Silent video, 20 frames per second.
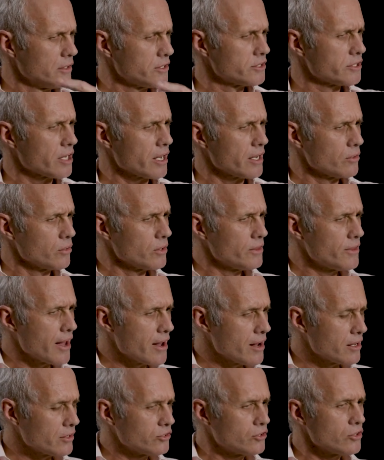say would
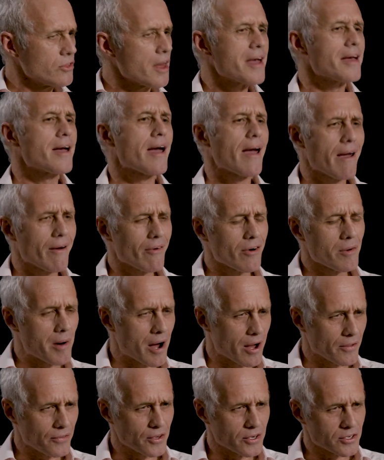they do they care
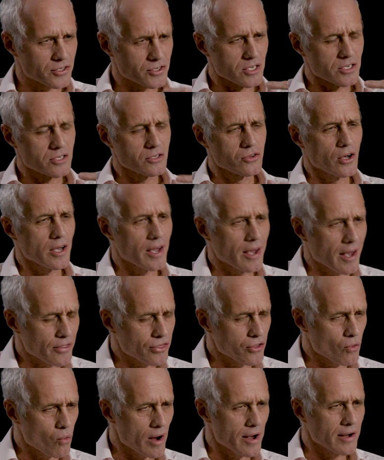about this is looking
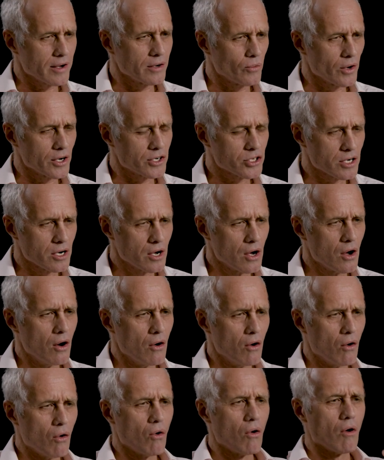at the way in which
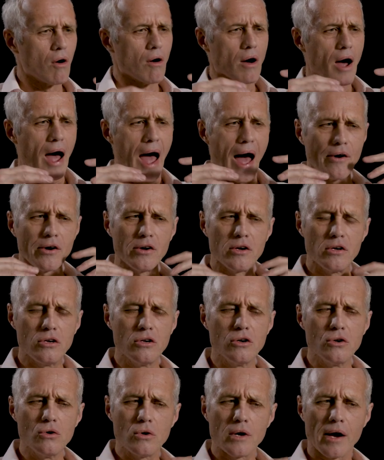how do
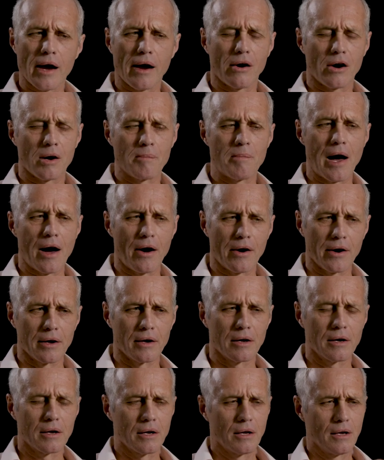you care about
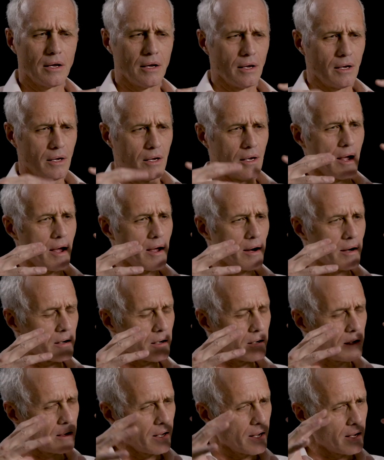it
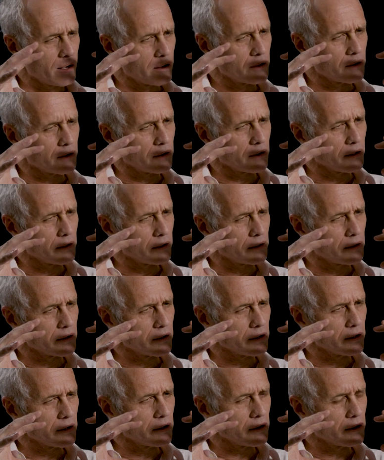and and
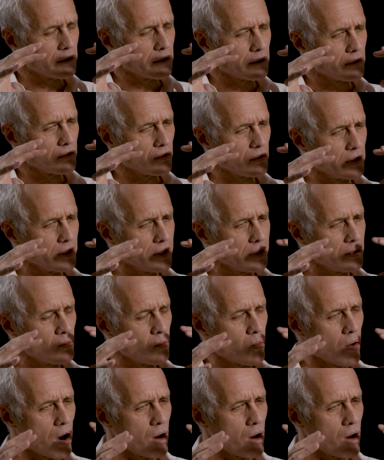in